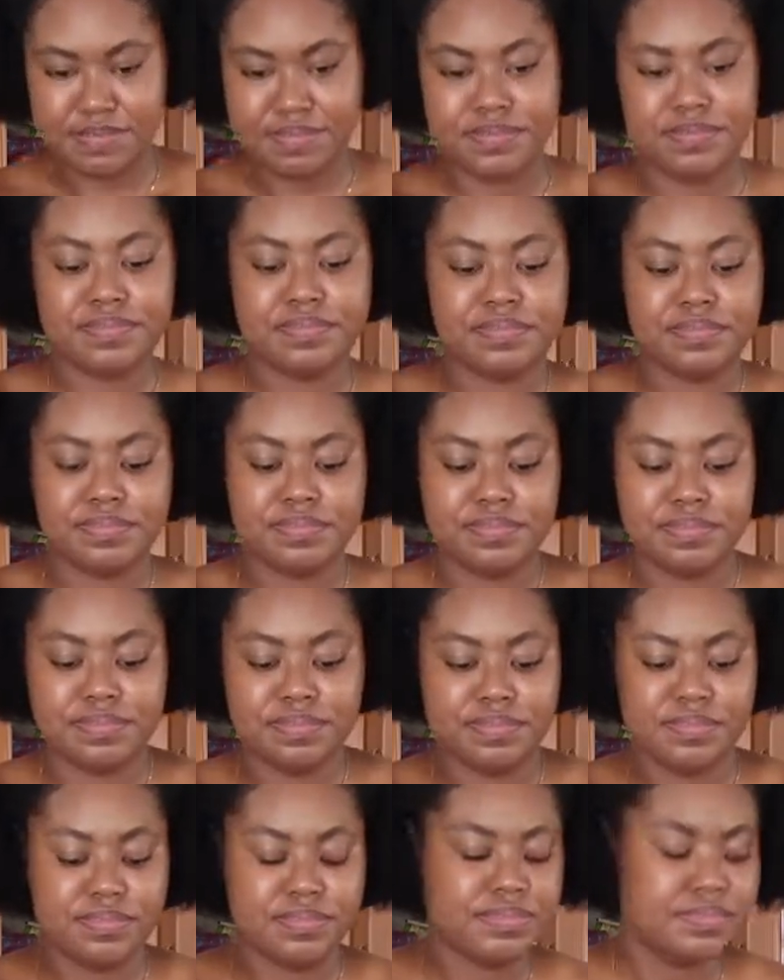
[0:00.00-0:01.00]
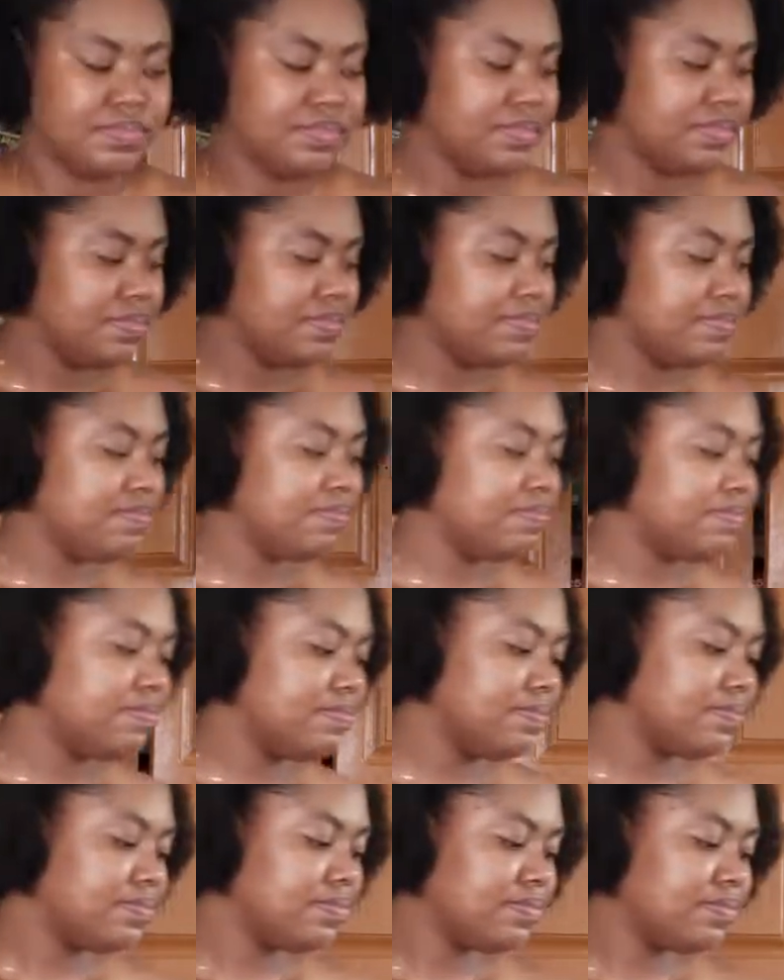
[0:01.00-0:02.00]

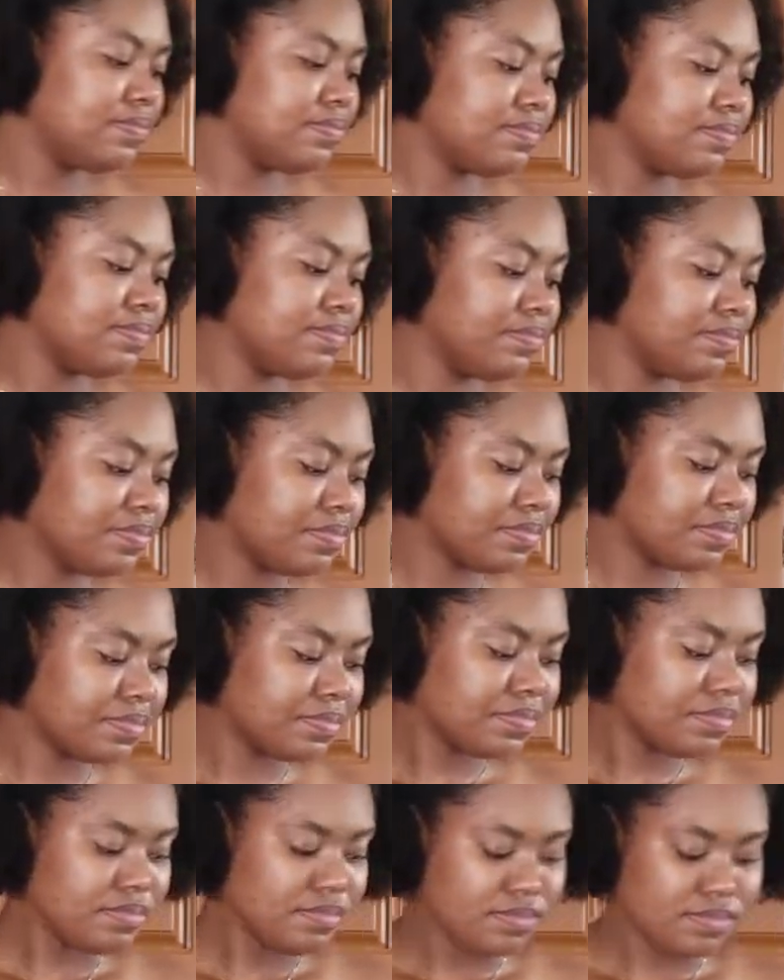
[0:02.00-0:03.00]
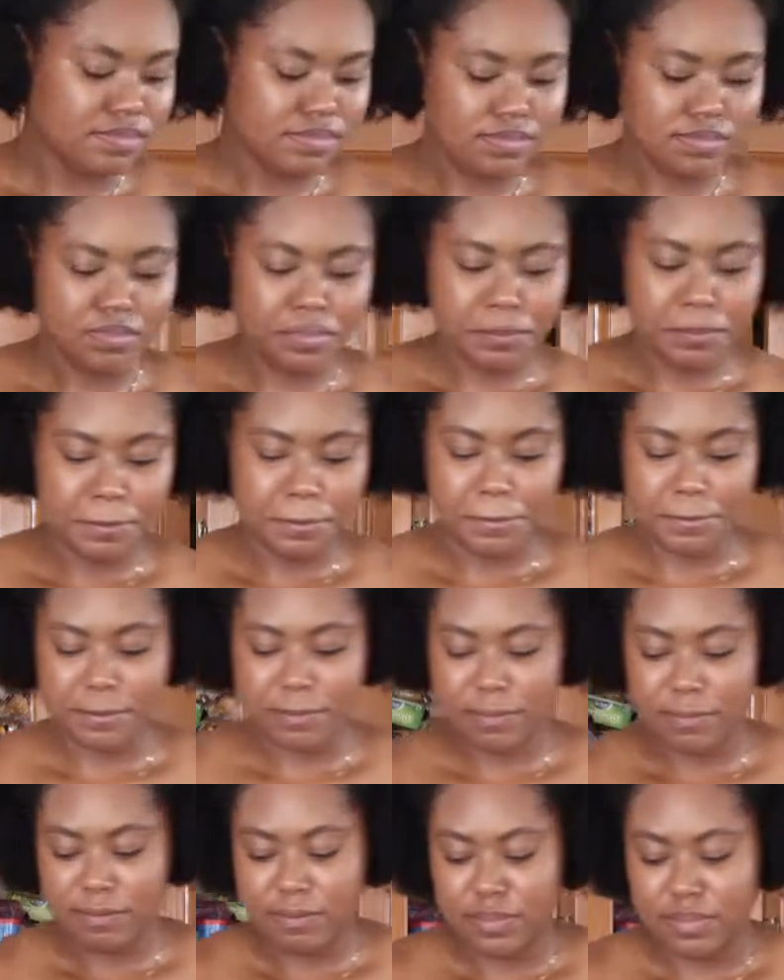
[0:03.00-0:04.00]

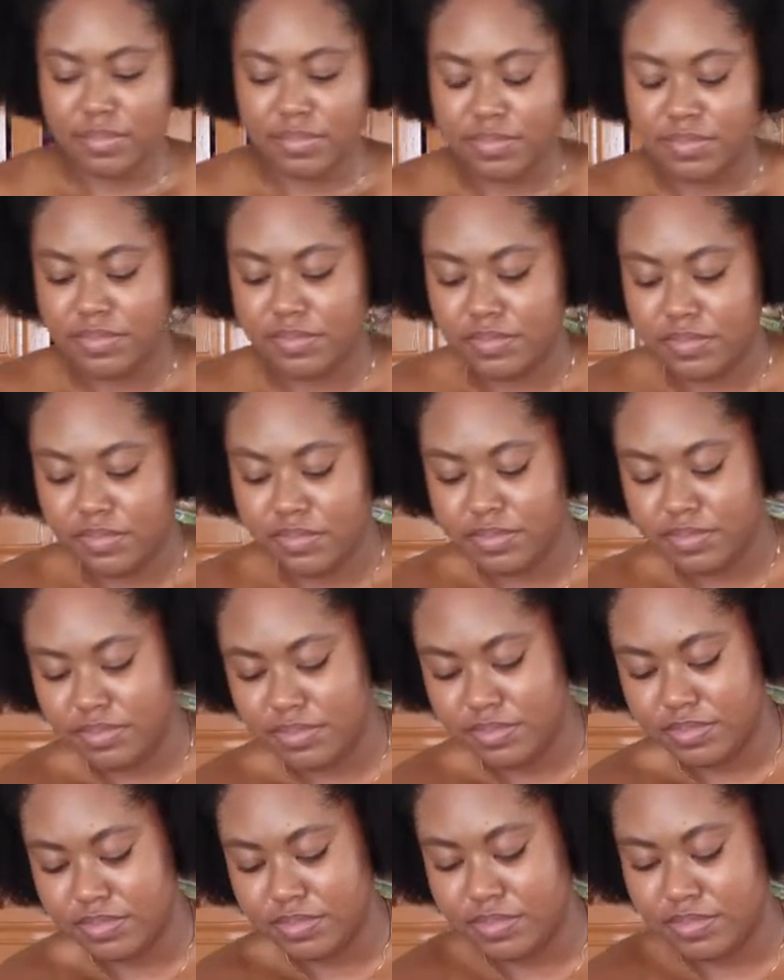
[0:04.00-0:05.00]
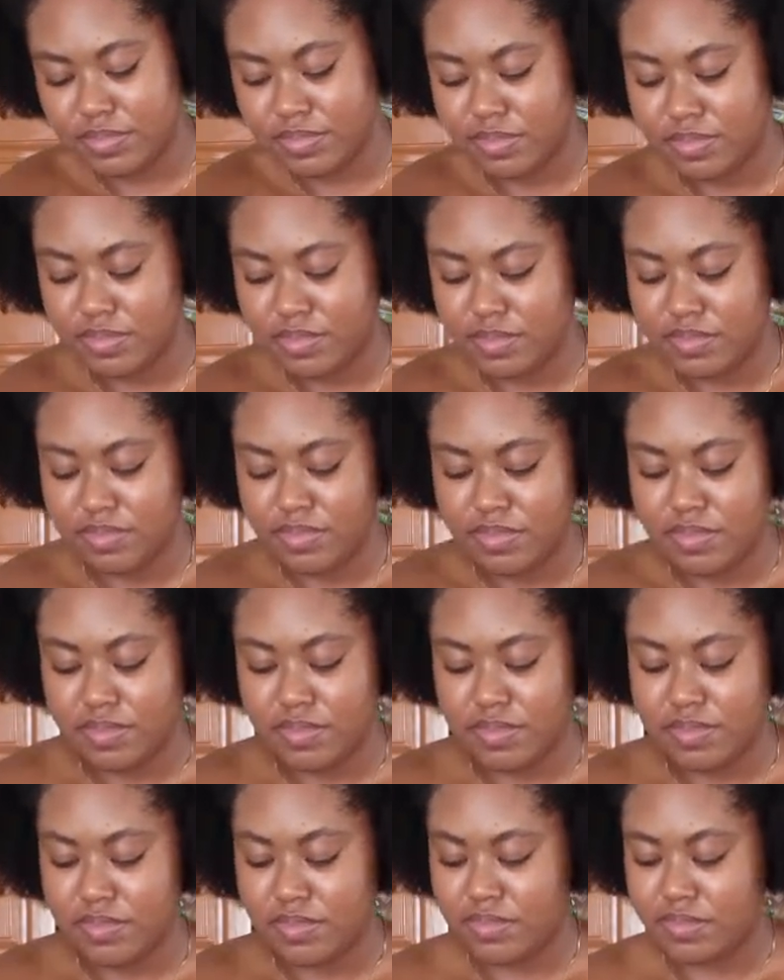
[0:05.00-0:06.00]

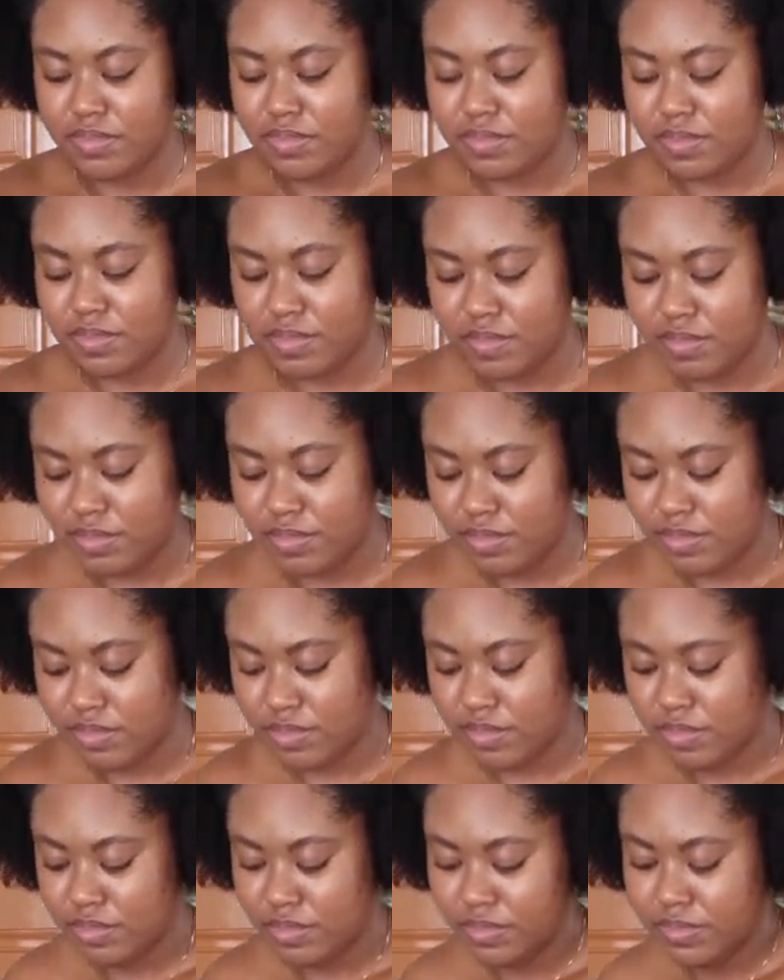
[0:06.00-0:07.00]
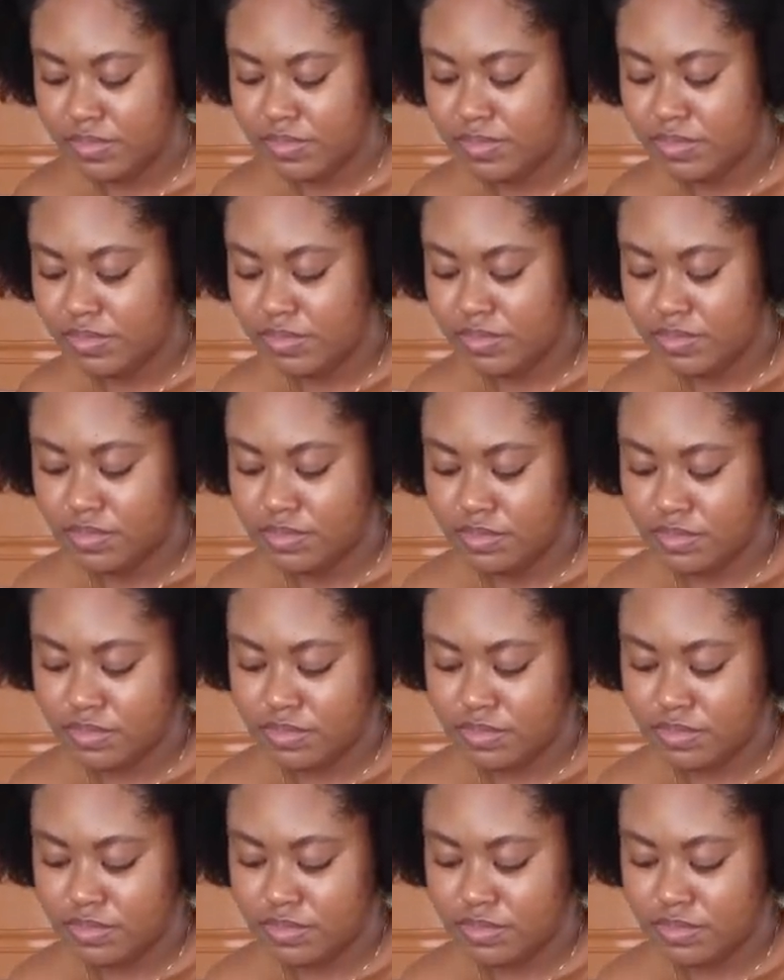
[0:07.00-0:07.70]
[no speech]